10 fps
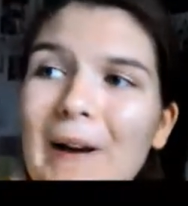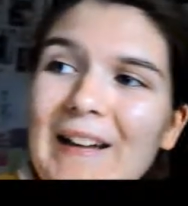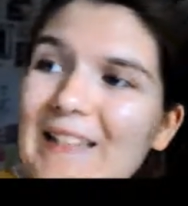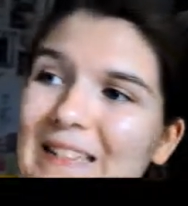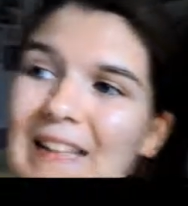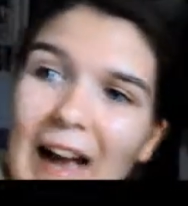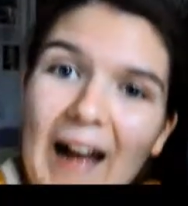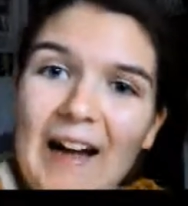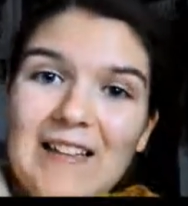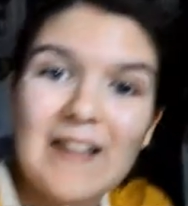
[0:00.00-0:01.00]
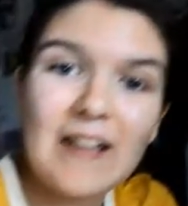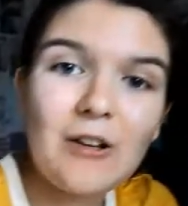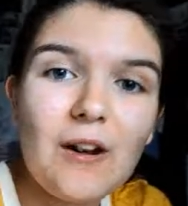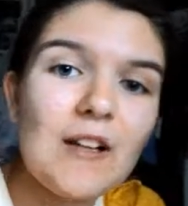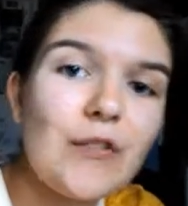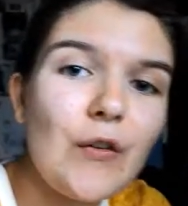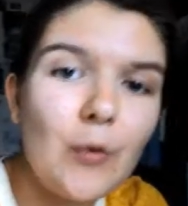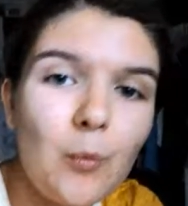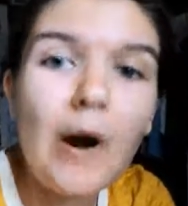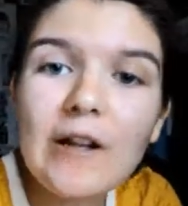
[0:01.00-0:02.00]
But yeah, thank you guys
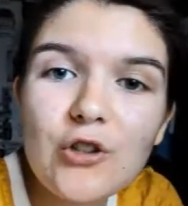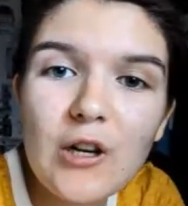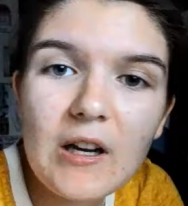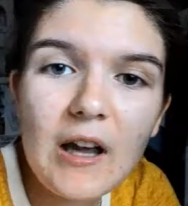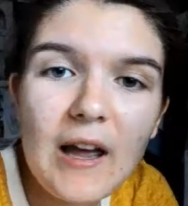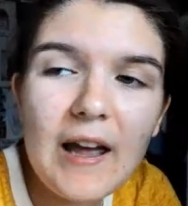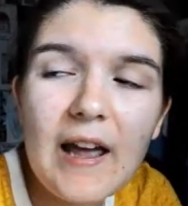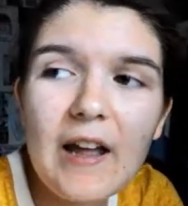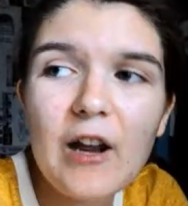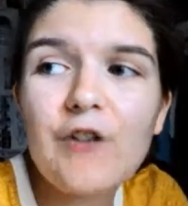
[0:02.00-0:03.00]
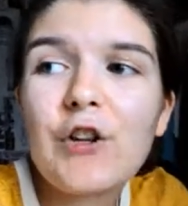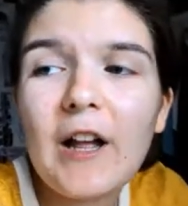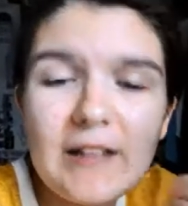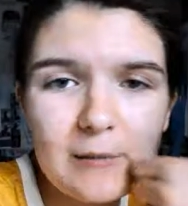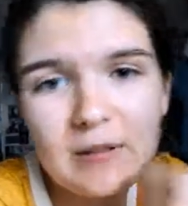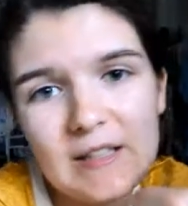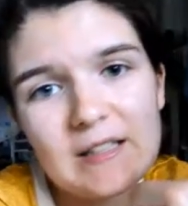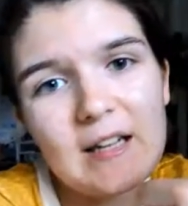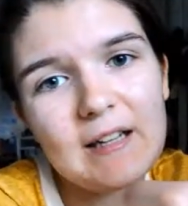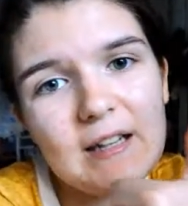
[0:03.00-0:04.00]
for watching and if you liked it
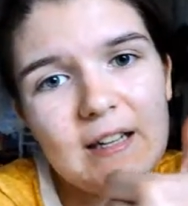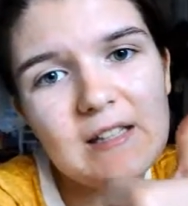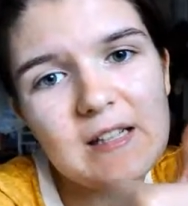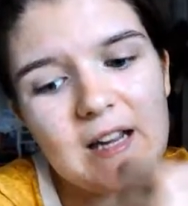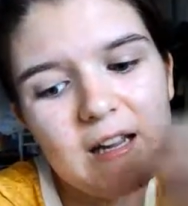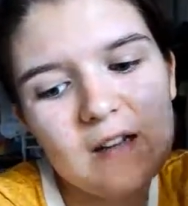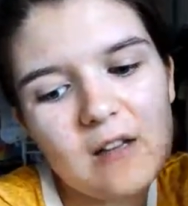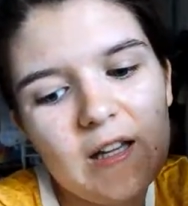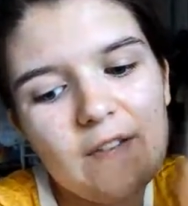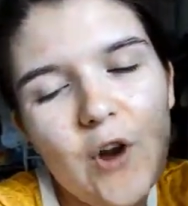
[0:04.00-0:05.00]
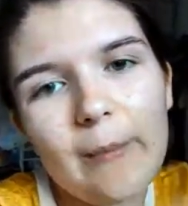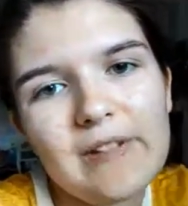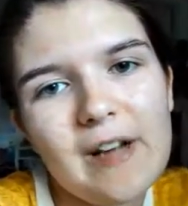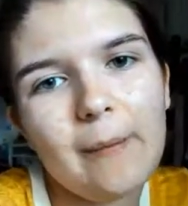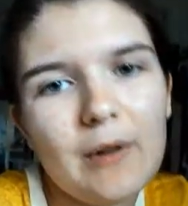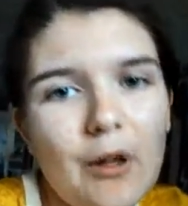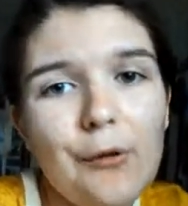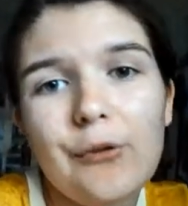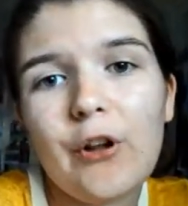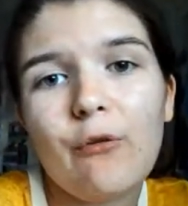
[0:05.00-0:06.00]
please like it and leave comment down
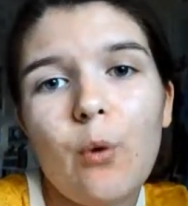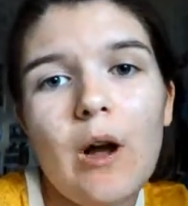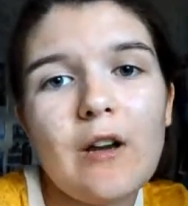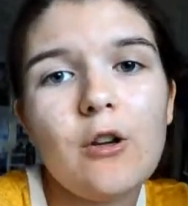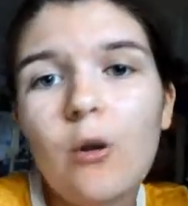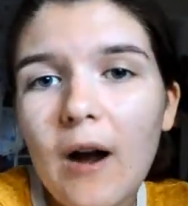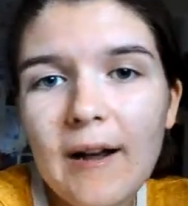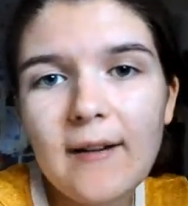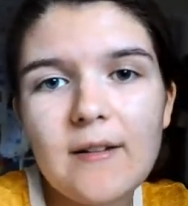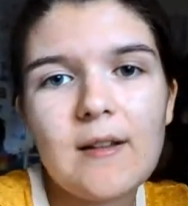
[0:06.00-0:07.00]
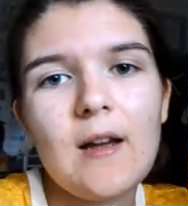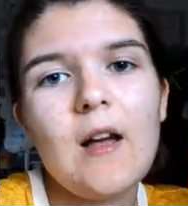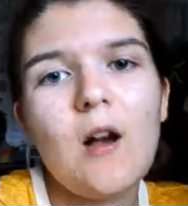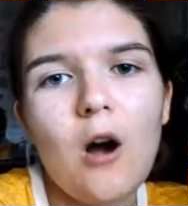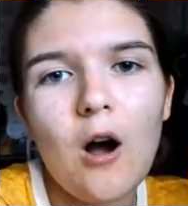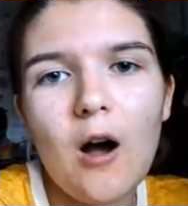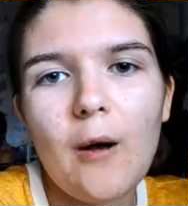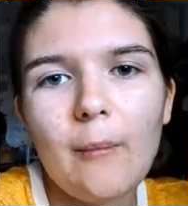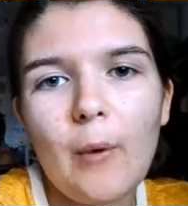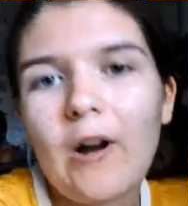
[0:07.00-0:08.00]
belows of what you guys
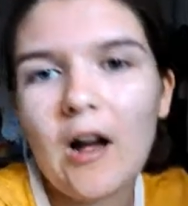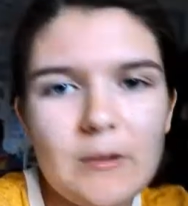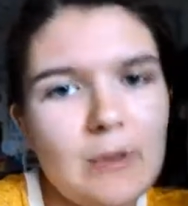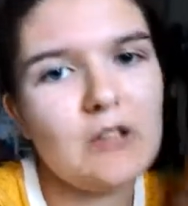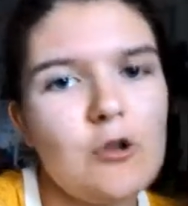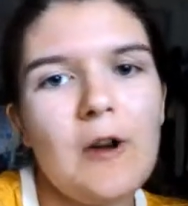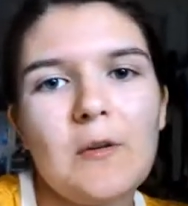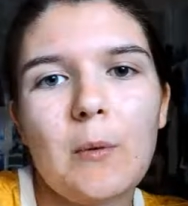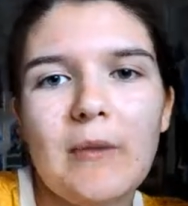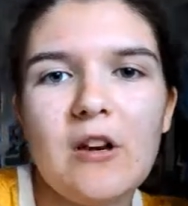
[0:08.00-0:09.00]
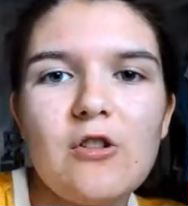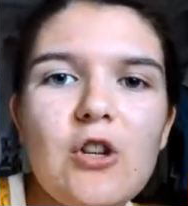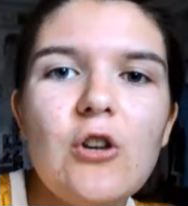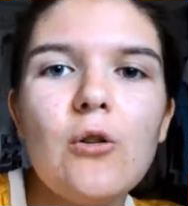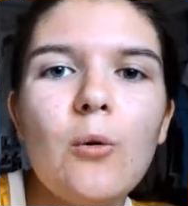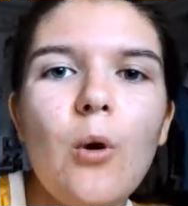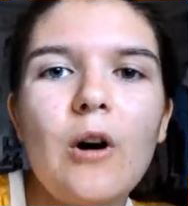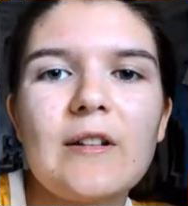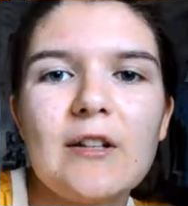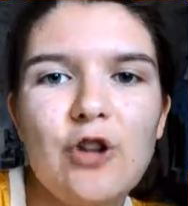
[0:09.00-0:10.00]
um, what cosplays you guys want me to do
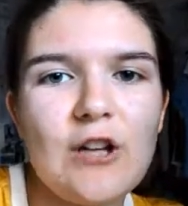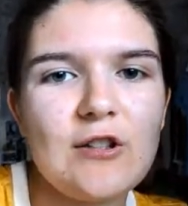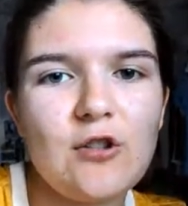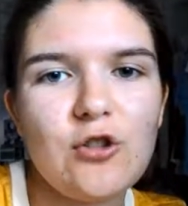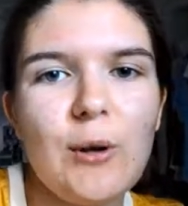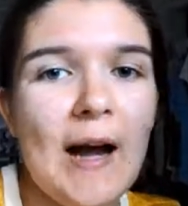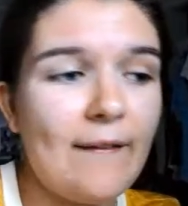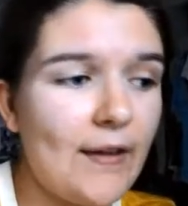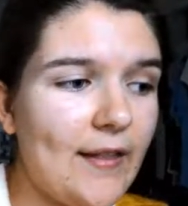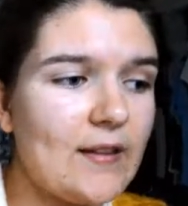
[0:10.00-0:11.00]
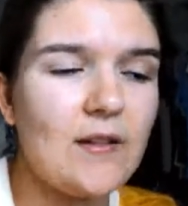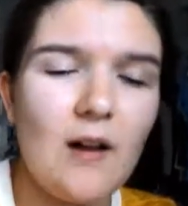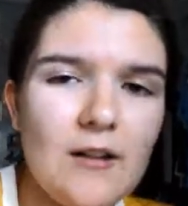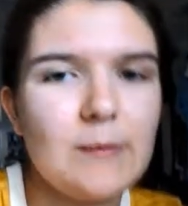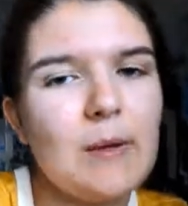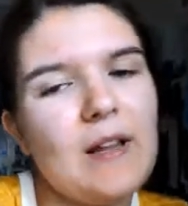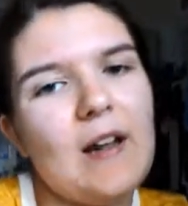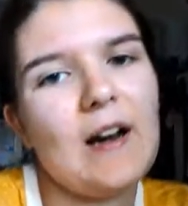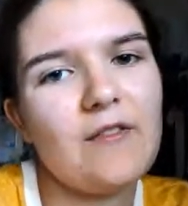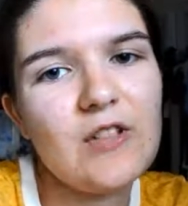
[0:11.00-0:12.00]
or suggestions you have for this cosplay
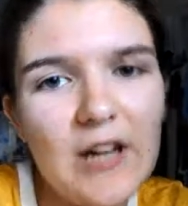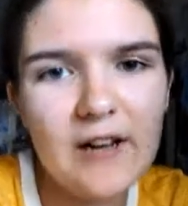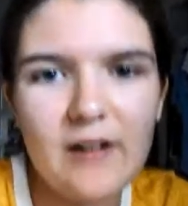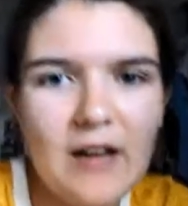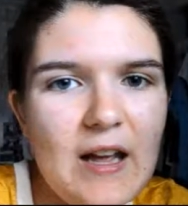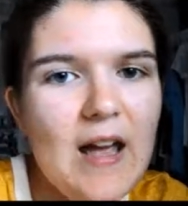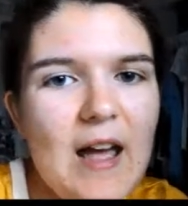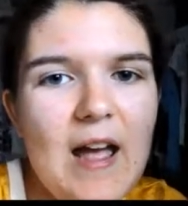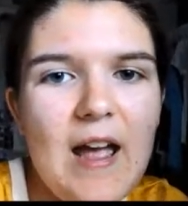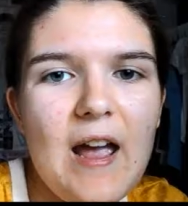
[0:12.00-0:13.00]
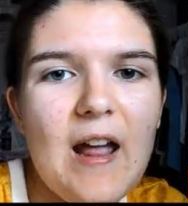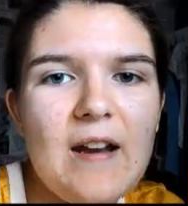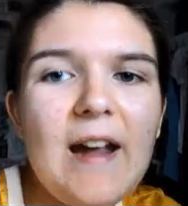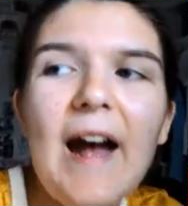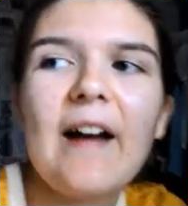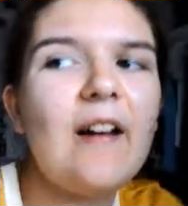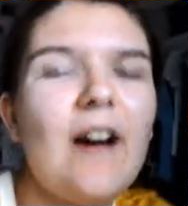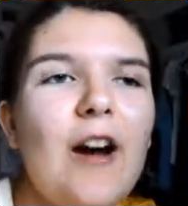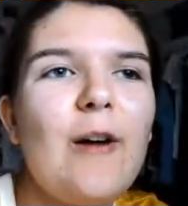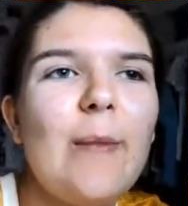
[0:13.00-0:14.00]
that I've done. And yeah,
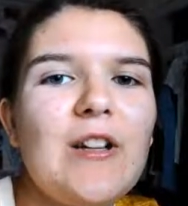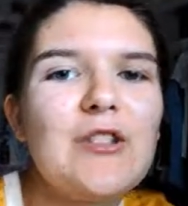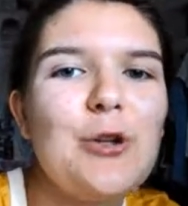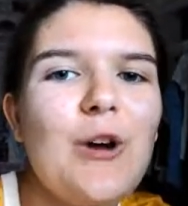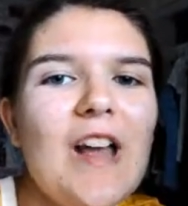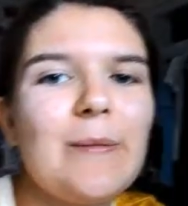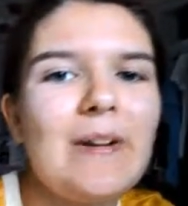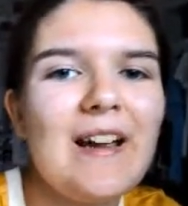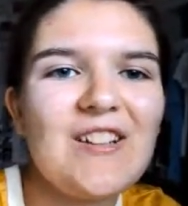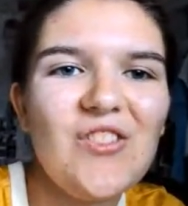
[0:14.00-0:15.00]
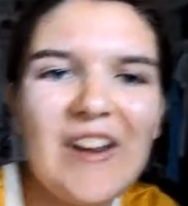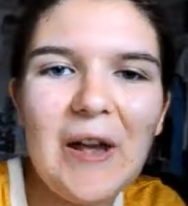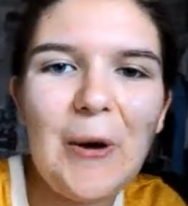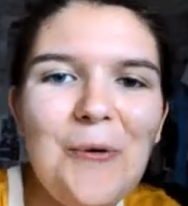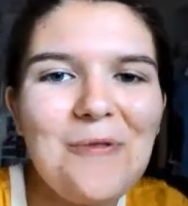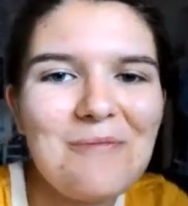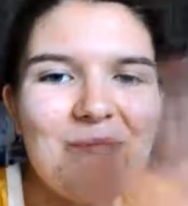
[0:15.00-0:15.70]
um, I'll see you guys in my next video.